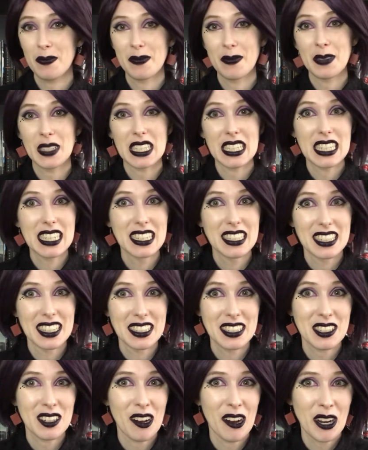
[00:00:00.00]
please
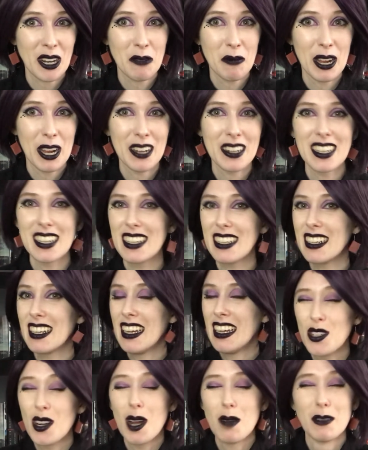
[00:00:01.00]
let's talk about it.
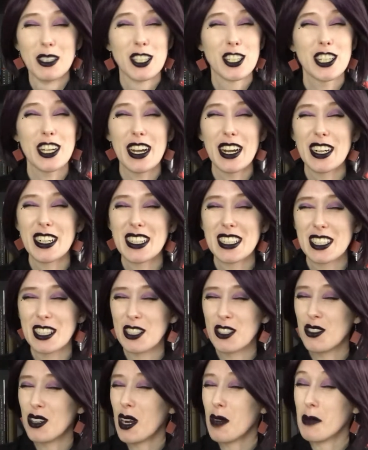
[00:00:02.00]
Trauma shared is
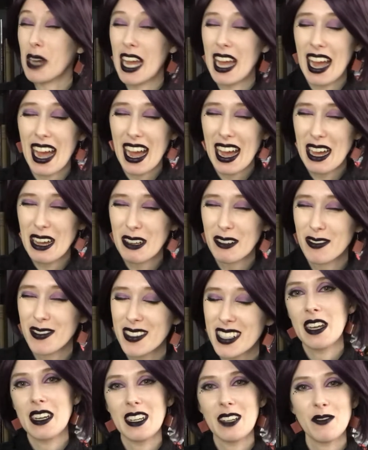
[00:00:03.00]
a trauma have.
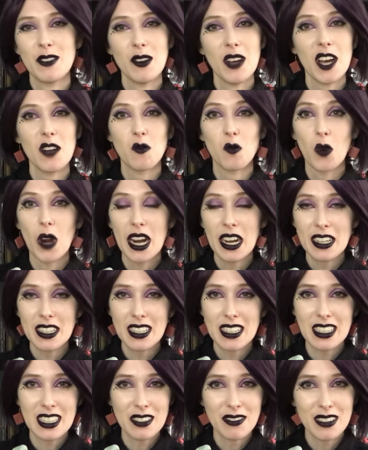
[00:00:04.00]
And if you had
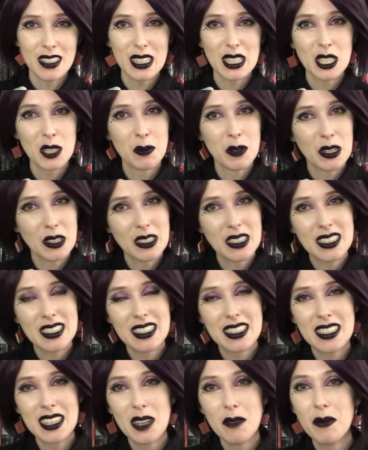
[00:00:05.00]
wildly different
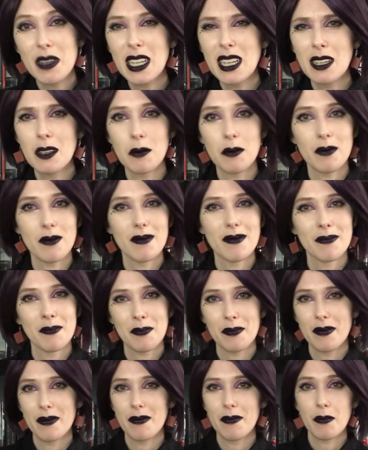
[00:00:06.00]
experiences than me,
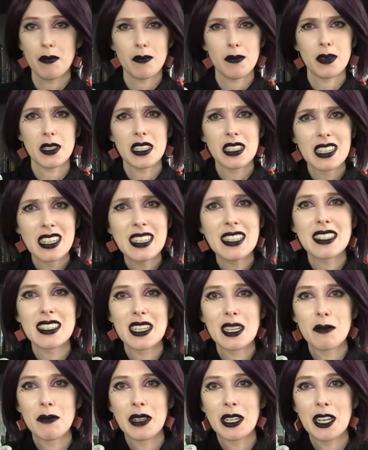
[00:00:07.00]
please
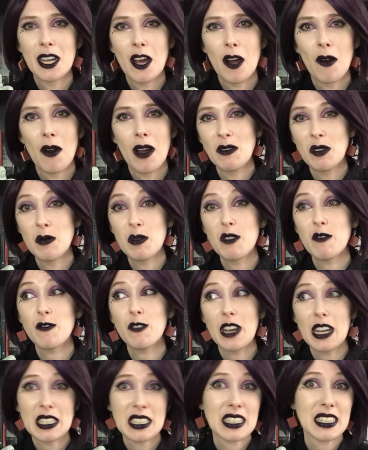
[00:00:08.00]
let me know. I would be
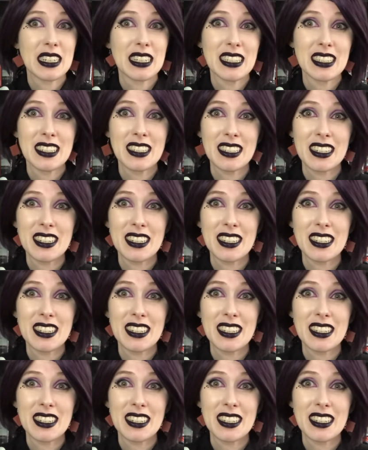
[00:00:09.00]
fascinated to